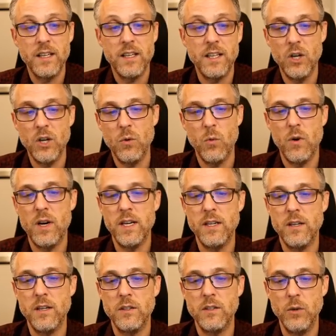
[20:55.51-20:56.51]
You don't
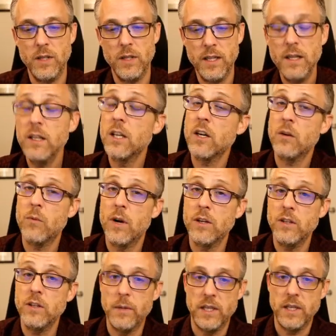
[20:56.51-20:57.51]
want too little, you don't
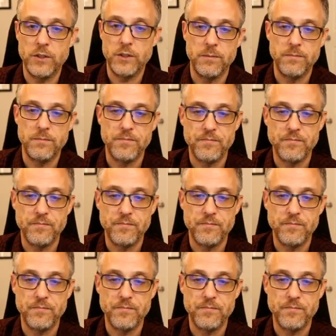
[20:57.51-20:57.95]
want too much.